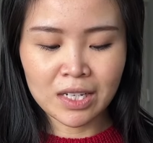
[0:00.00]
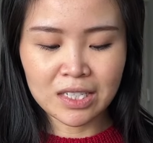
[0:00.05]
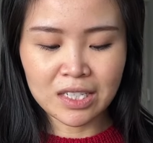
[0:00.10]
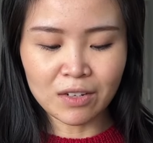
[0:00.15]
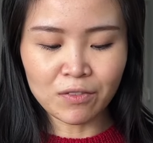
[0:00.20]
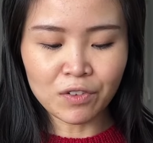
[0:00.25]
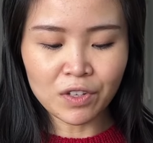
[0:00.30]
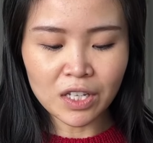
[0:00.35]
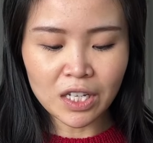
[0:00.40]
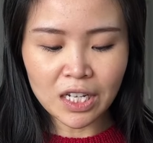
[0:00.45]

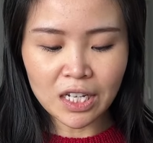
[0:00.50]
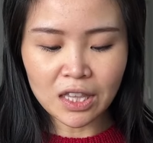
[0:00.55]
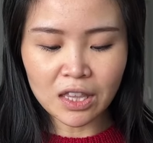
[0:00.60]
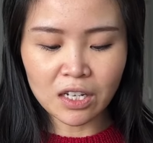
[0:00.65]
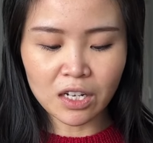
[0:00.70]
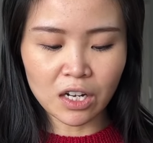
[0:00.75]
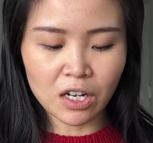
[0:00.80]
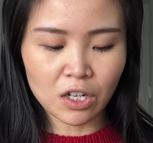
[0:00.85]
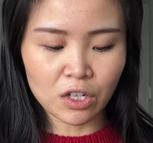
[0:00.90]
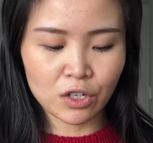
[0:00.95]
Definitely the
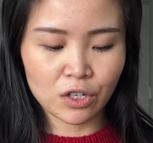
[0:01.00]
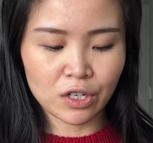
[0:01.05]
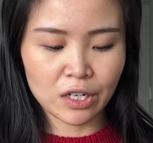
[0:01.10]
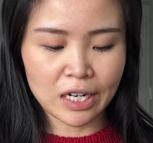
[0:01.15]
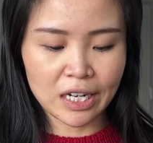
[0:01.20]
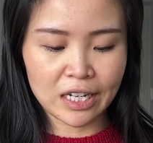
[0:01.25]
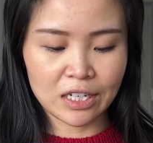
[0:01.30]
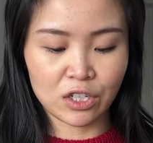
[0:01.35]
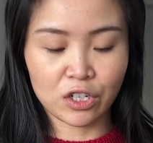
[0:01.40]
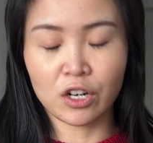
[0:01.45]
color
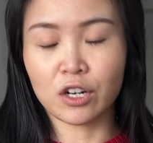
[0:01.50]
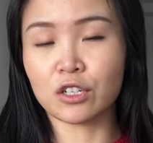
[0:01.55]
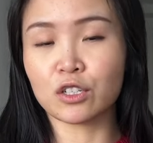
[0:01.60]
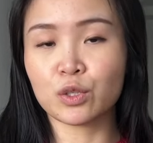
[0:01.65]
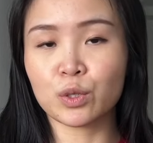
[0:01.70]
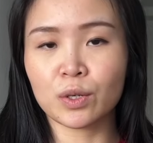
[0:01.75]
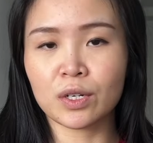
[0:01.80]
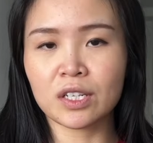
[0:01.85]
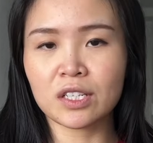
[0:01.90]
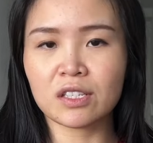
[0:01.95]
and yarn
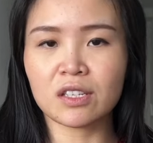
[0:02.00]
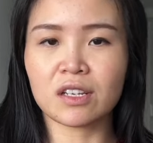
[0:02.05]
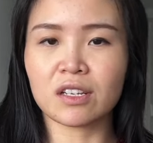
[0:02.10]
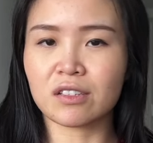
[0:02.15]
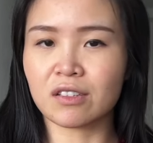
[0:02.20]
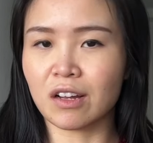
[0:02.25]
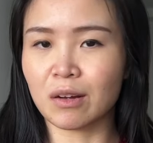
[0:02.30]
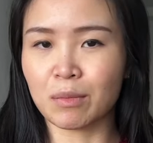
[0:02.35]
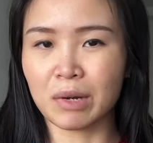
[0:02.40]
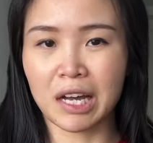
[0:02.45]
choice
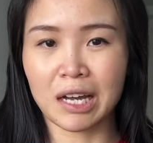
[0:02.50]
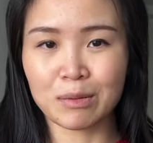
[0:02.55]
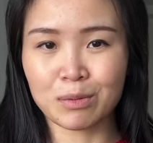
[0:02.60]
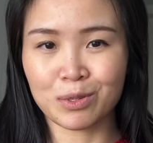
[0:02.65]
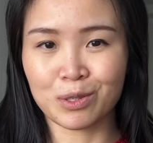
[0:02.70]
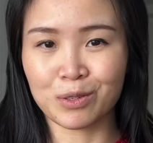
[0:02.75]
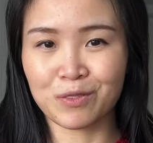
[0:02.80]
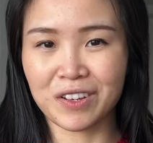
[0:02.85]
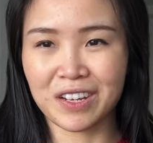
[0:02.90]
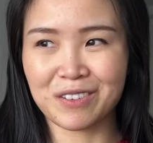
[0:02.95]
is not my
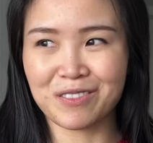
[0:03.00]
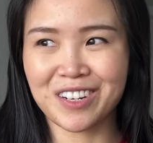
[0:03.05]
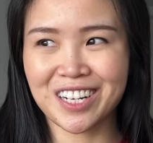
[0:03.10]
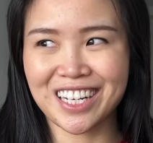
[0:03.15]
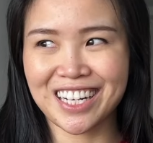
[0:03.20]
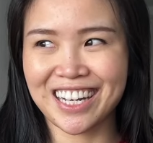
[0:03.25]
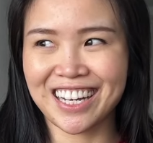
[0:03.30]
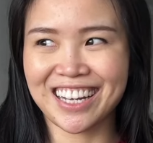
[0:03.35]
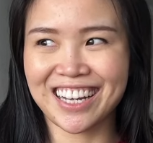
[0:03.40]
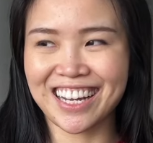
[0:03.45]
absolute
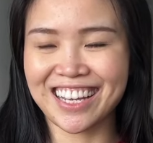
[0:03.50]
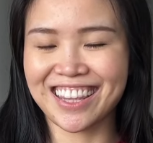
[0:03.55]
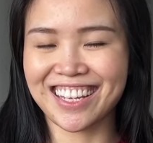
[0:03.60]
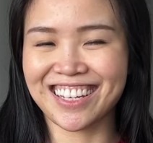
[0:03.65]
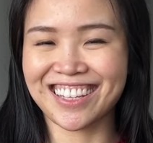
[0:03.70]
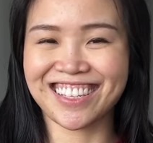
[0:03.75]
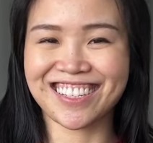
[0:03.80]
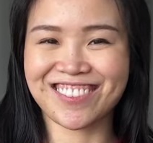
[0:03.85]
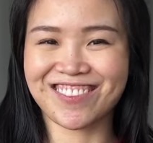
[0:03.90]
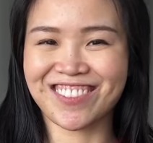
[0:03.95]
favorite. I
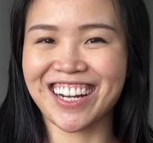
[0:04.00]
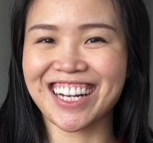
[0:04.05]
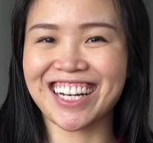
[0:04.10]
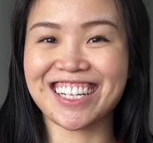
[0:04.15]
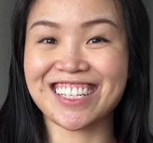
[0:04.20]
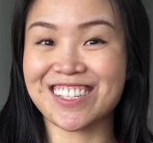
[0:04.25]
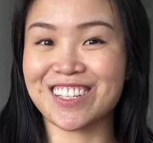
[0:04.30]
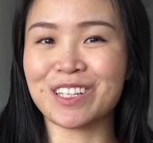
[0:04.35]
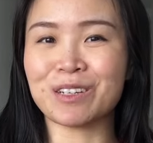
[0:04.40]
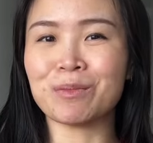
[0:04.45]
think this red
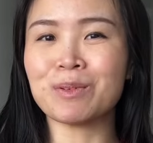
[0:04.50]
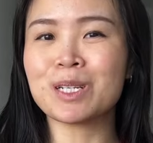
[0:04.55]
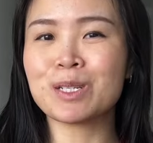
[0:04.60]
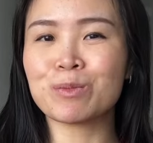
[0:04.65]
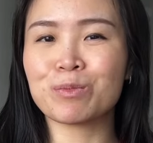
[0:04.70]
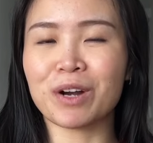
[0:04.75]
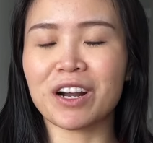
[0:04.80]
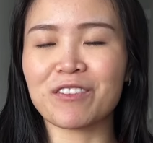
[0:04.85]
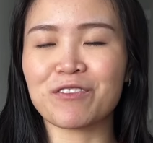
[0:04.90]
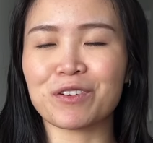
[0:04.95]
is a little bit too
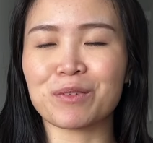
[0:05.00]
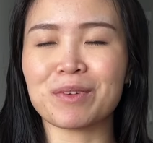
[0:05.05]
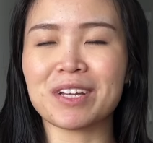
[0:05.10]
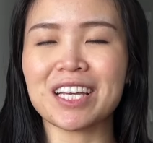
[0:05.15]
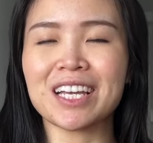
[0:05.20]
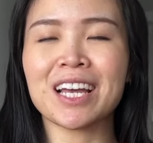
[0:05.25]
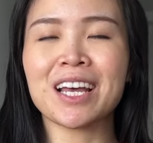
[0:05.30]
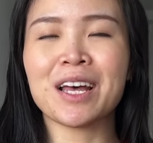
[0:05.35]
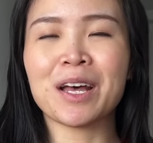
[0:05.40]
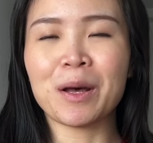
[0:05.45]
bright for
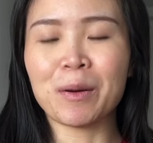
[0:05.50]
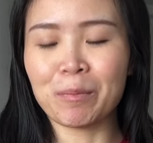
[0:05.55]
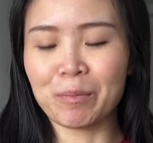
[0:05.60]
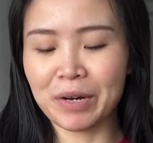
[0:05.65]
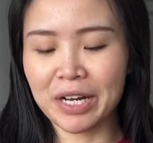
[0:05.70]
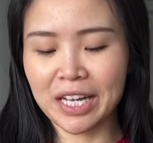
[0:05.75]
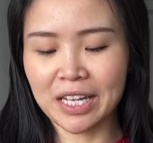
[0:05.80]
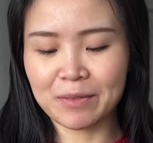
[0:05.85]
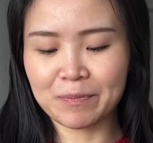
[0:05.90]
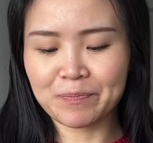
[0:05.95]
me,
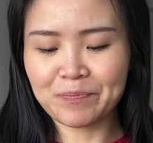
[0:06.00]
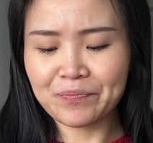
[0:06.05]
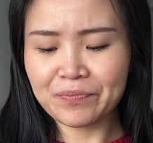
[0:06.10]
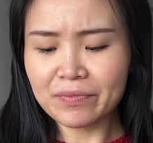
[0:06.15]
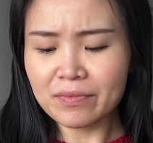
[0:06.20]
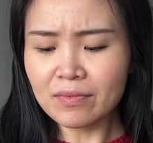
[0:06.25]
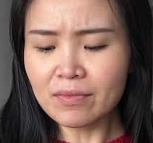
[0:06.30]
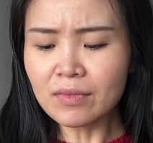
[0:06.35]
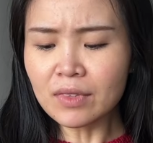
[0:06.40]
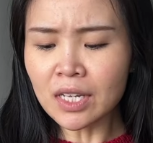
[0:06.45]
but
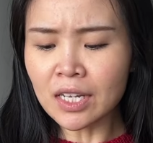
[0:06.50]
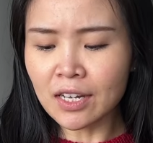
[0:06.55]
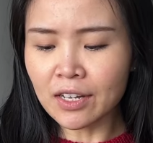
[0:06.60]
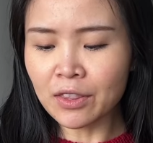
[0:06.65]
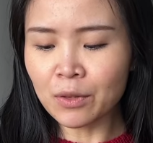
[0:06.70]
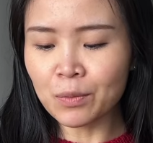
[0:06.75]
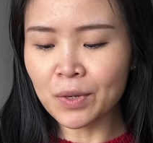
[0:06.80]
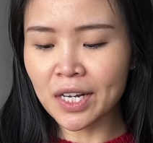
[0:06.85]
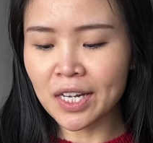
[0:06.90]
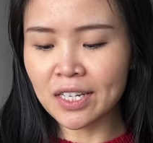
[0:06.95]

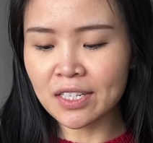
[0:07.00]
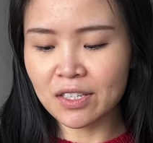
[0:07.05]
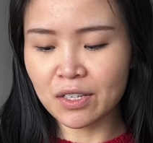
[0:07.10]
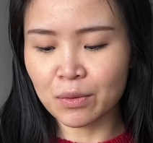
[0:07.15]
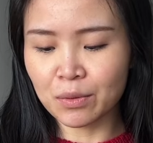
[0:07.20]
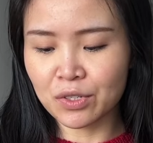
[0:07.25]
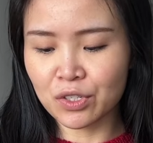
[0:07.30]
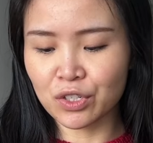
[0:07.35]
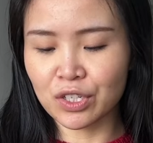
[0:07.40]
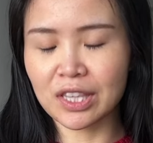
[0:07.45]
otherwise it
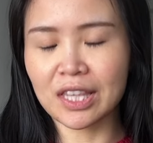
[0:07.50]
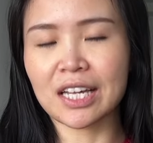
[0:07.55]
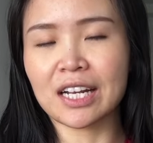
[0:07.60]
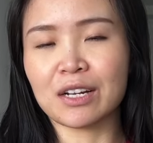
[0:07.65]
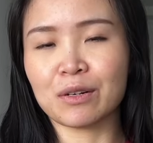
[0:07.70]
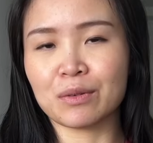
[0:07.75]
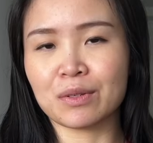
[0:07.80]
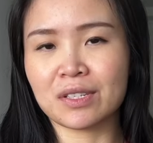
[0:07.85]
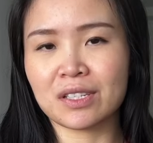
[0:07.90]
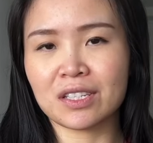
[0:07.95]
was good that I
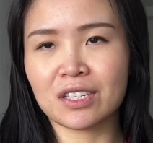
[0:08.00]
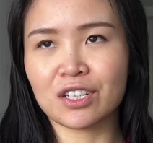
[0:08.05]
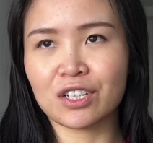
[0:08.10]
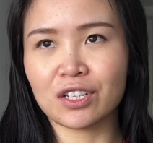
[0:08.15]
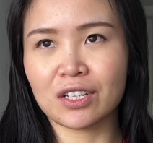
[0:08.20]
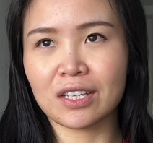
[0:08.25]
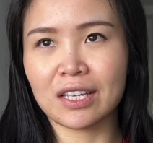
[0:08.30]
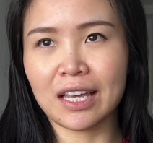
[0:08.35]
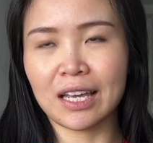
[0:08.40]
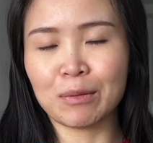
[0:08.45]
was
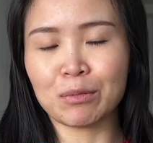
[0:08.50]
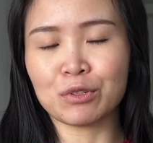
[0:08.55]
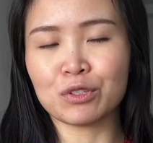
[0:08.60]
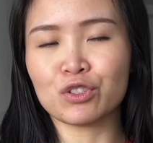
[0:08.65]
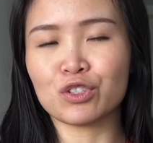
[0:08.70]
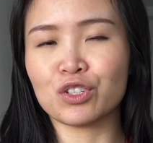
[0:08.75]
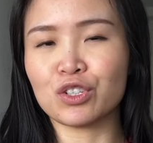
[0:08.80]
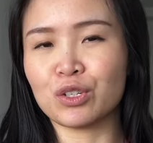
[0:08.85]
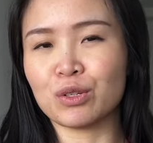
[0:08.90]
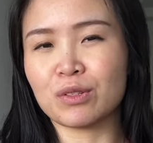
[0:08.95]
able
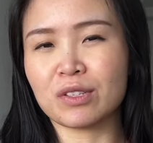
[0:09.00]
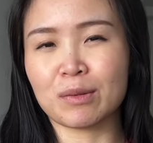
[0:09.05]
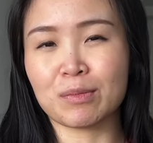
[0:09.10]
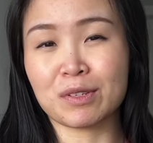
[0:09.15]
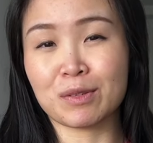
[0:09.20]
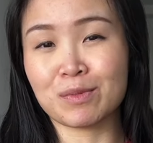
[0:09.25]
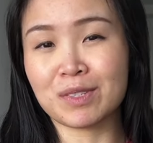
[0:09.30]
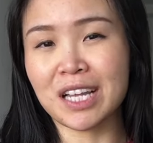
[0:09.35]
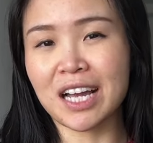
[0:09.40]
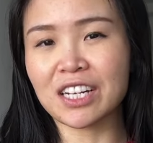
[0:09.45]
to use up
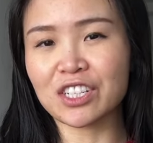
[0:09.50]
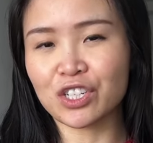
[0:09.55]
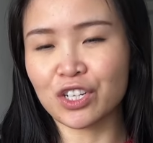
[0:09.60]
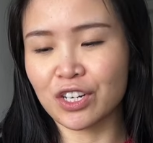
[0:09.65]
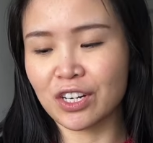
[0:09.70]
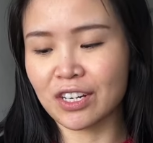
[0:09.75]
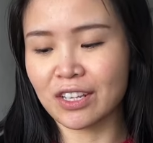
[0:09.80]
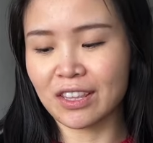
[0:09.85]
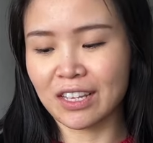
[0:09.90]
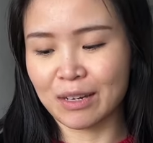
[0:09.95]
some stash
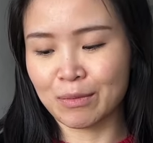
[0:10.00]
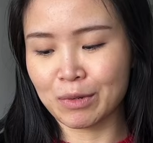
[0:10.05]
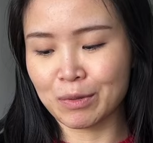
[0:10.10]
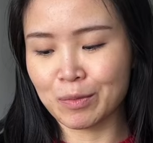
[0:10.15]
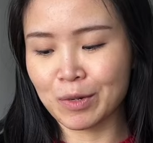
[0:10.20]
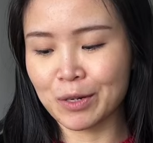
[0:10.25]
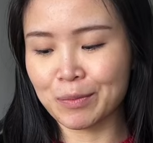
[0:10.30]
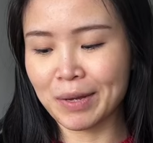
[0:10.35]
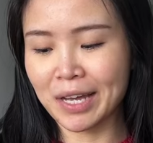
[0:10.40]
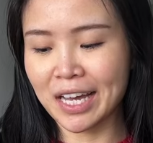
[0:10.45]
yarn that my
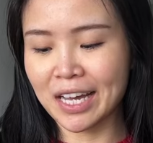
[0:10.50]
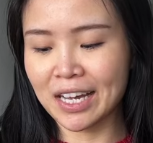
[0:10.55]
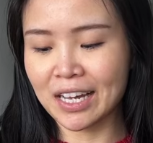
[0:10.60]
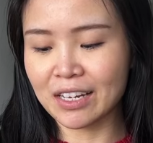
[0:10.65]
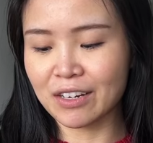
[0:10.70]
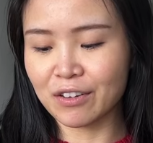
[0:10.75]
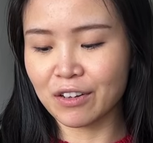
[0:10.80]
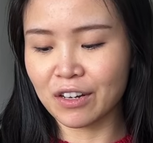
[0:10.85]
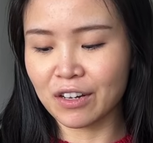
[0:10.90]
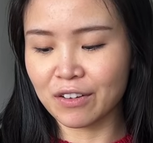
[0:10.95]
mom
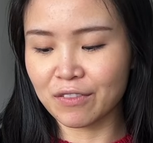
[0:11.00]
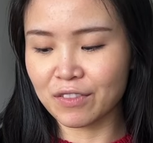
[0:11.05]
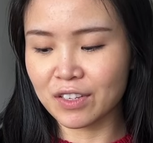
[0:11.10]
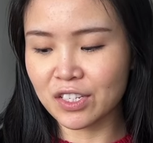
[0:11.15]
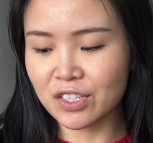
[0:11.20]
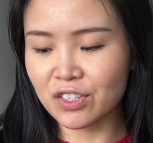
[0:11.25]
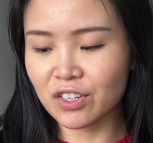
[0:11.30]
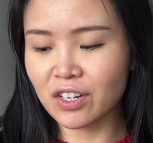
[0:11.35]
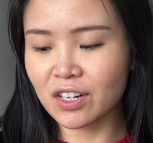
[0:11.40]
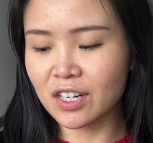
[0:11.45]
had of
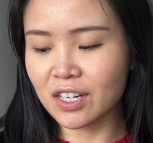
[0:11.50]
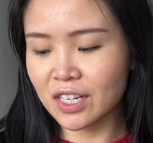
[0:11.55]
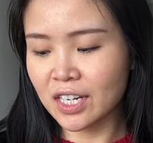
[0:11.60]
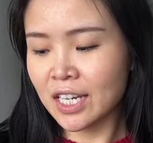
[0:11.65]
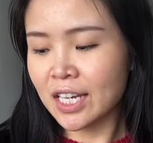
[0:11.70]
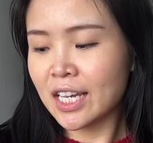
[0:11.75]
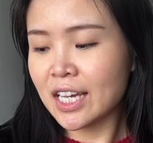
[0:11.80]
this yarn.